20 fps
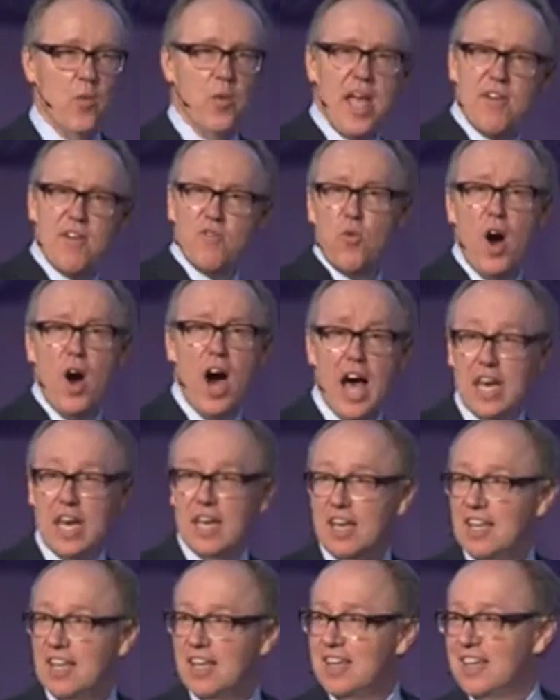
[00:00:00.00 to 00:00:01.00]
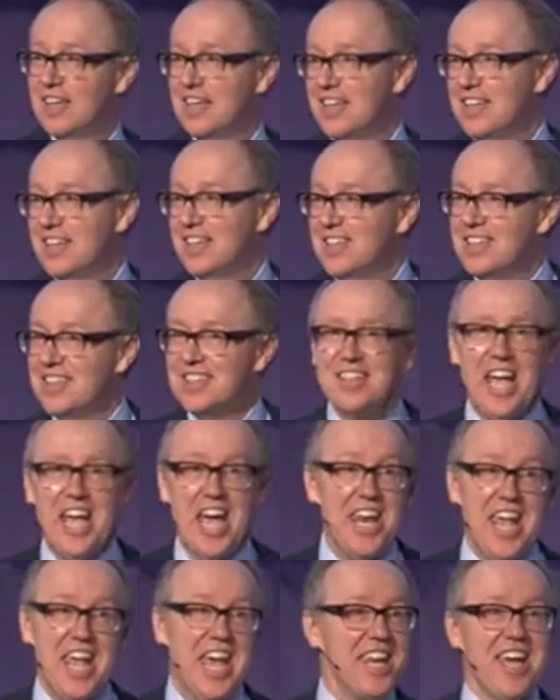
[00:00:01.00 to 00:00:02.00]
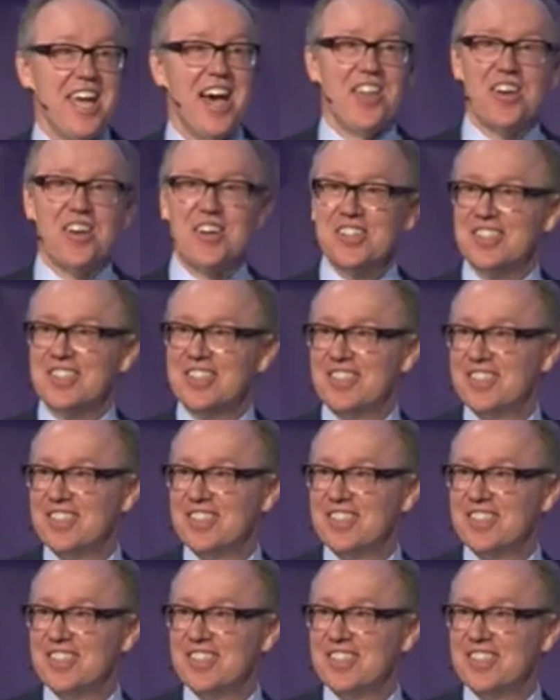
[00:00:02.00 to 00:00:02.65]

We have one. Any others?